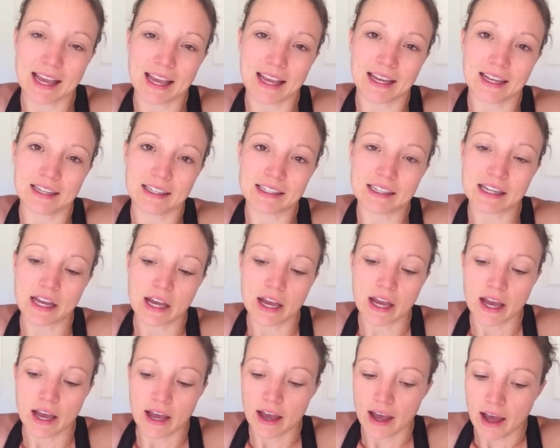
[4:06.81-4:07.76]
And
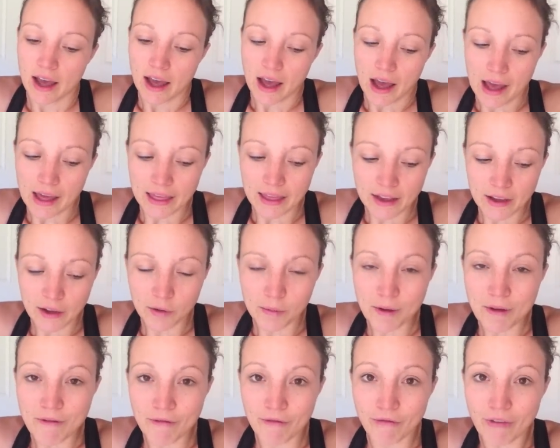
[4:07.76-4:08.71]
I think it'll
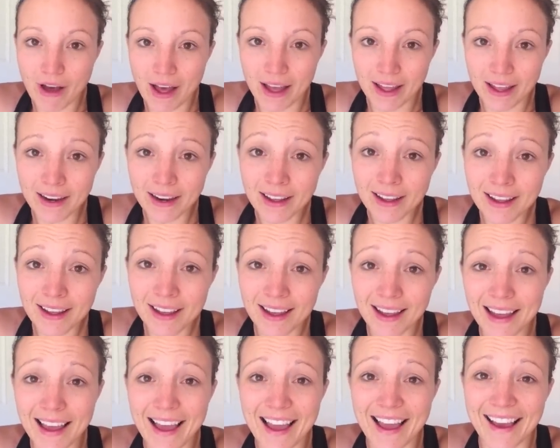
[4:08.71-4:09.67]
be fun
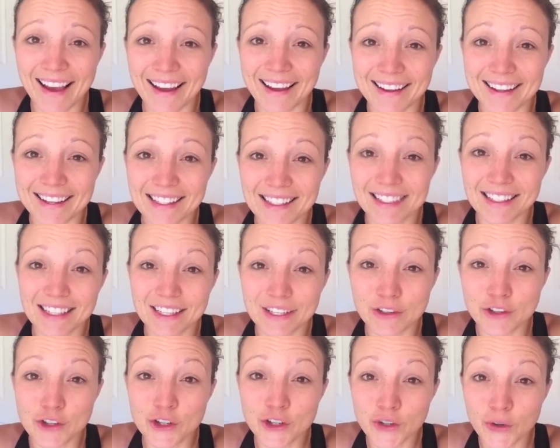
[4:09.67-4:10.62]
and
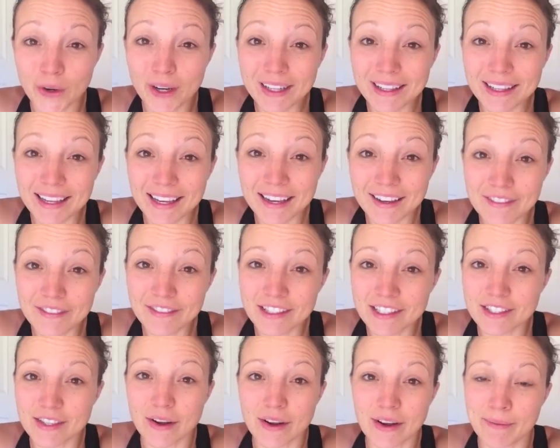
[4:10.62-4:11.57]
it's short lived.
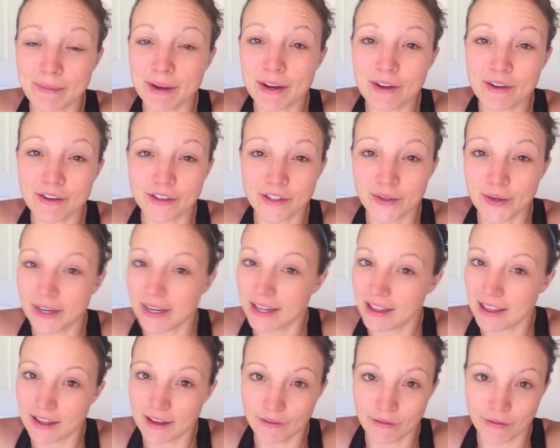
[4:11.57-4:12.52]
So, I mean, you can do
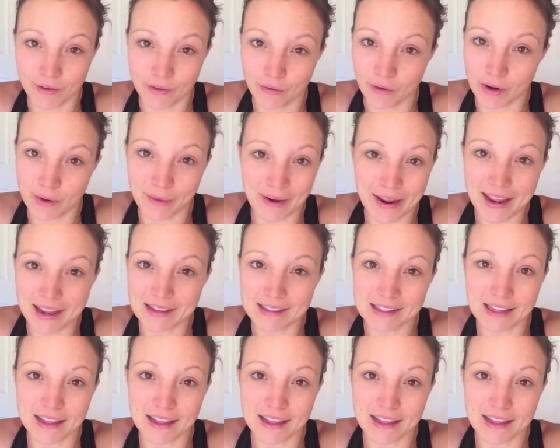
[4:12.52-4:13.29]
anything for three weeks.